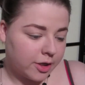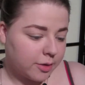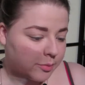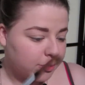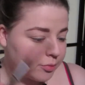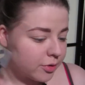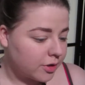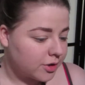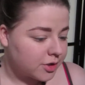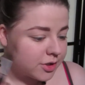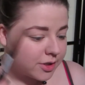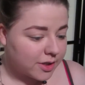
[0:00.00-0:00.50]
to
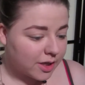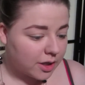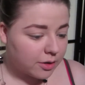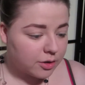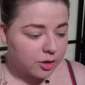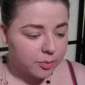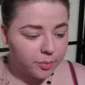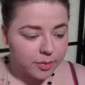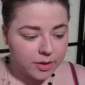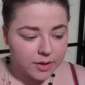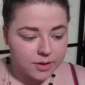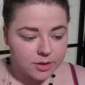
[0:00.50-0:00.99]
brush it
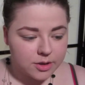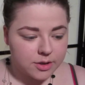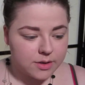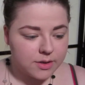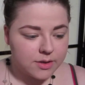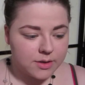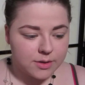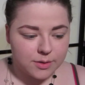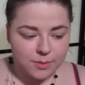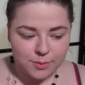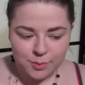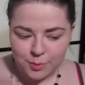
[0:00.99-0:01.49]
out a bit
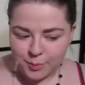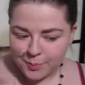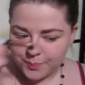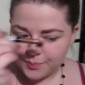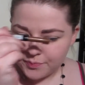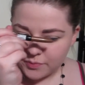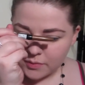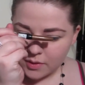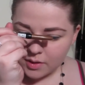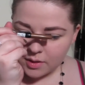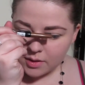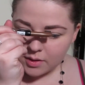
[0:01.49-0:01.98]
just to
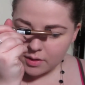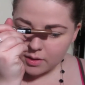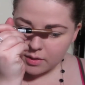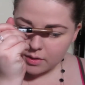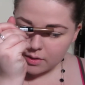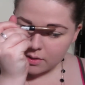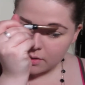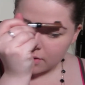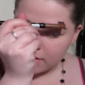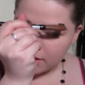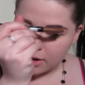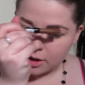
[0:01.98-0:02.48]

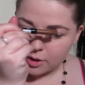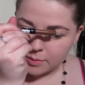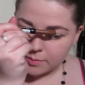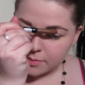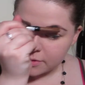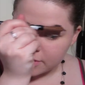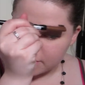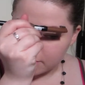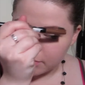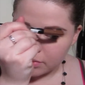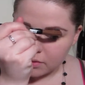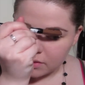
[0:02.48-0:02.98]
help
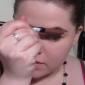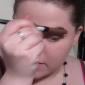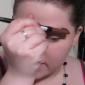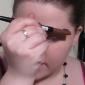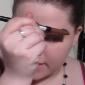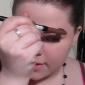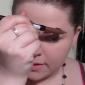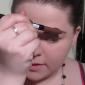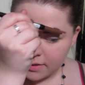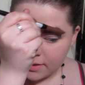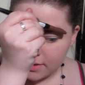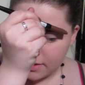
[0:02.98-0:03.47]
to
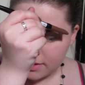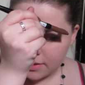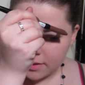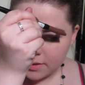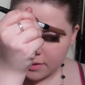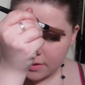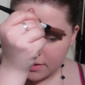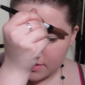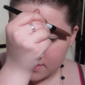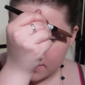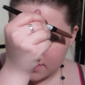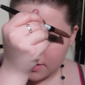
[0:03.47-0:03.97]
blend.
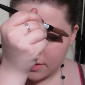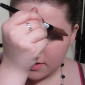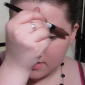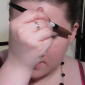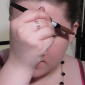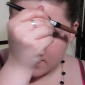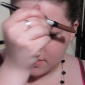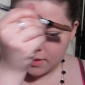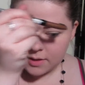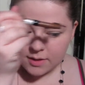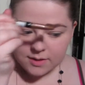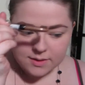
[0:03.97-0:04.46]

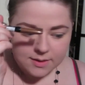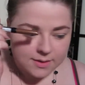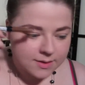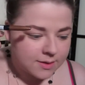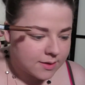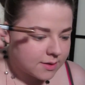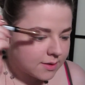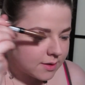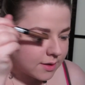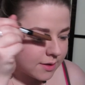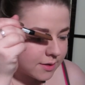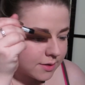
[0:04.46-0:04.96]
Just because
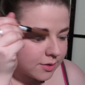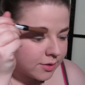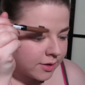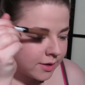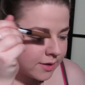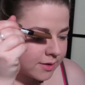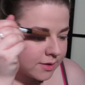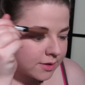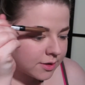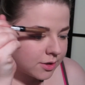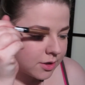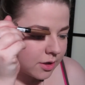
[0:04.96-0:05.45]
it does
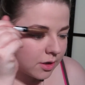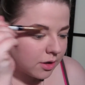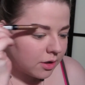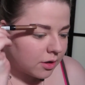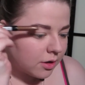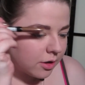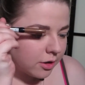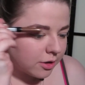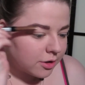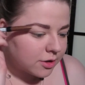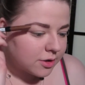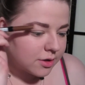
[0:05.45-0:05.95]
create such a
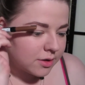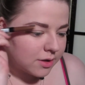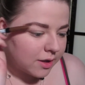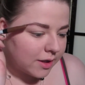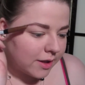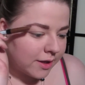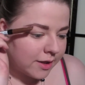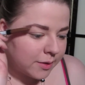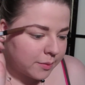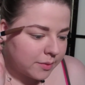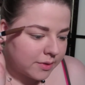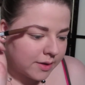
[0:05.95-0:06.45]
harsh
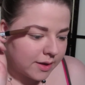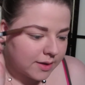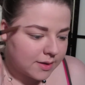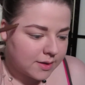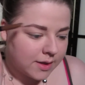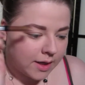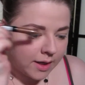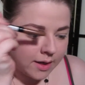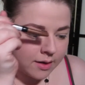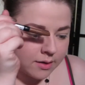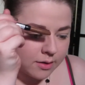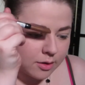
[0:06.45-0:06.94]
line with that
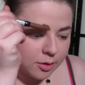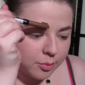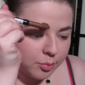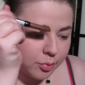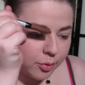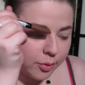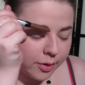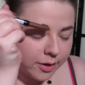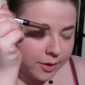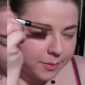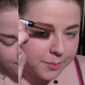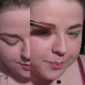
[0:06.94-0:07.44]
tiny little
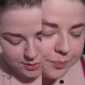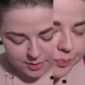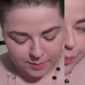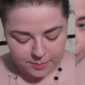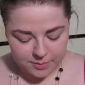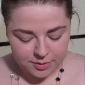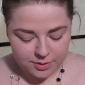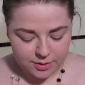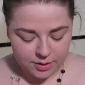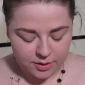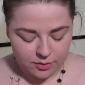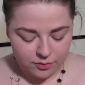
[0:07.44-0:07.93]
point. So then
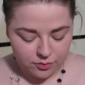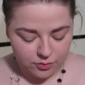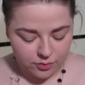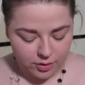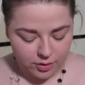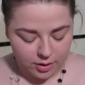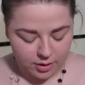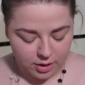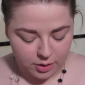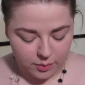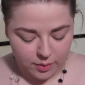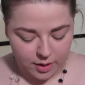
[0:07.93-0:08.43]
I'm just going to
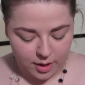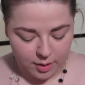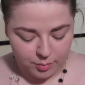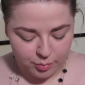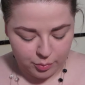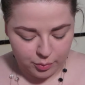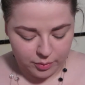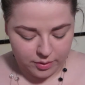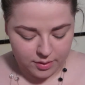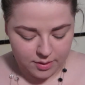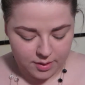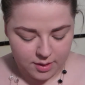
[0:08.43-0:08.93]
follow
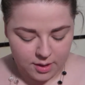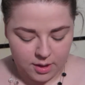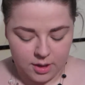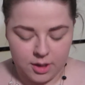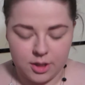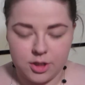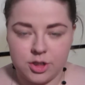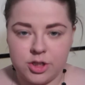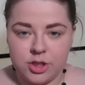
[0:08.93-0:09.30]
up with the